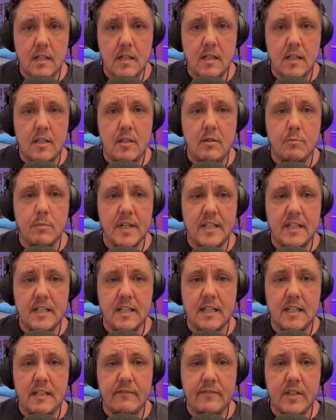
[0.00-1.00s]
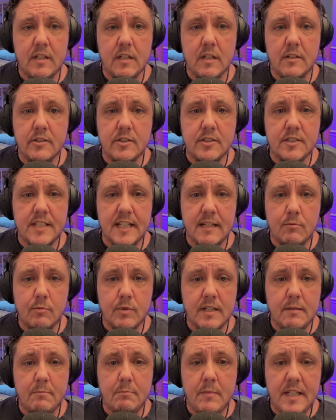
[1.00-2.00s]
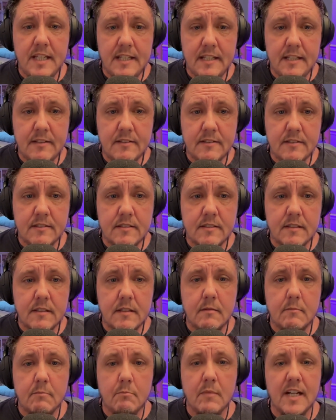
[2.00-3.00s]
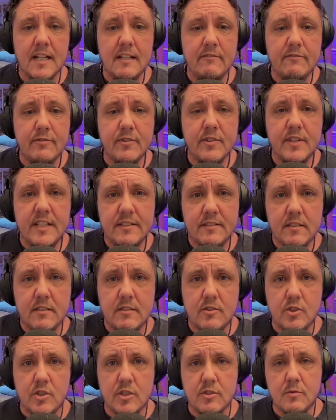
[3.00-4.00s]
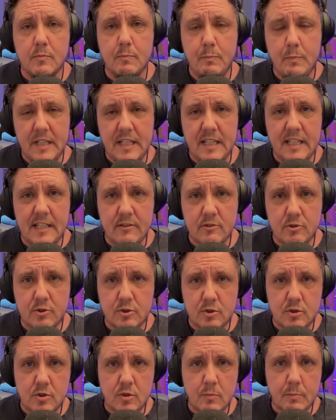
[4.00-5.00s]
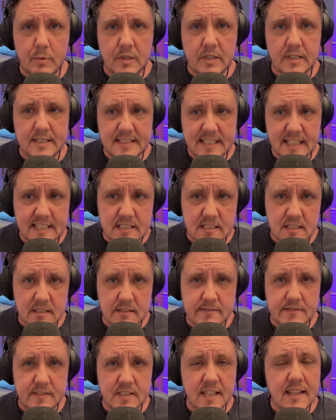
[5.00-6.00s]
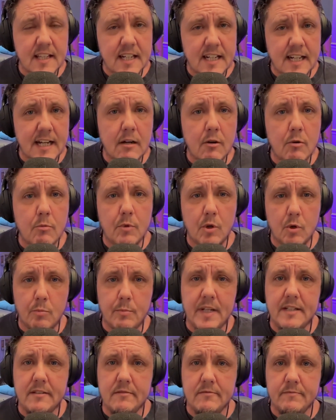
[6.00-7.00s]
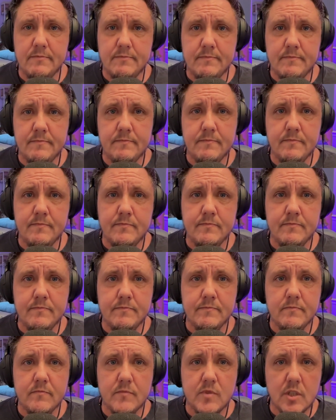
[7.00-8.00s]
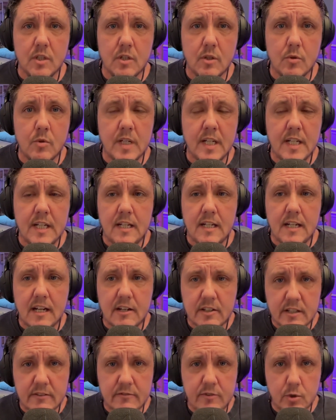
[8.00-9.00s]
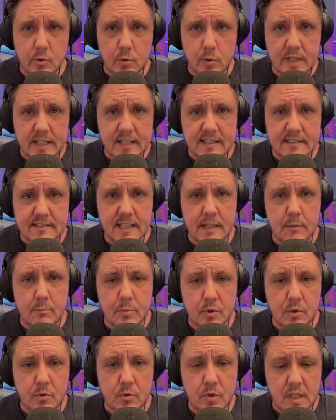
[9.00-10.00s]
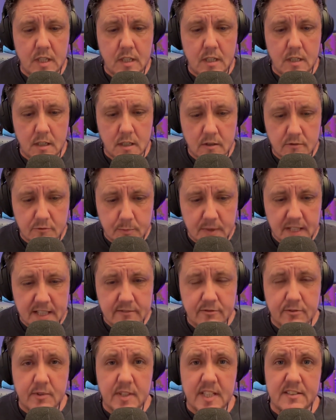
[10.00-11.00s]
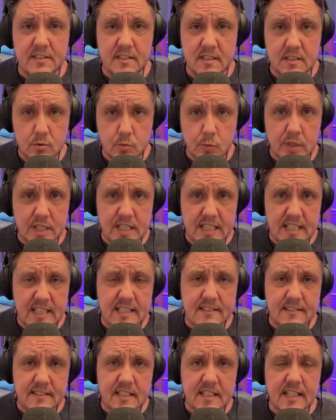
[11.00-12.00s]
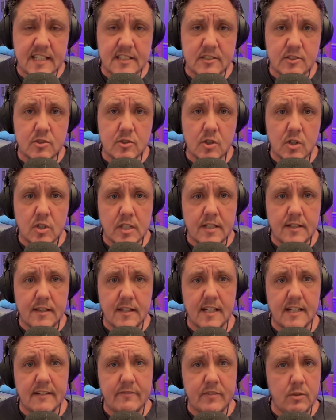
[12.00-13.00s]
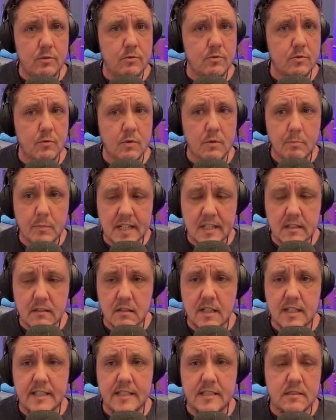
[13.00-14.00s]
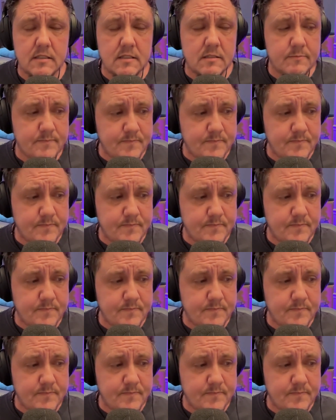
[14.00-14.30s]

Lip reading: You might not even understand what it means. Mindfulness is just being super attentive to the now moment. So I'll give you a quick example of mindfulness that's really easy to get started that I've used with my clients,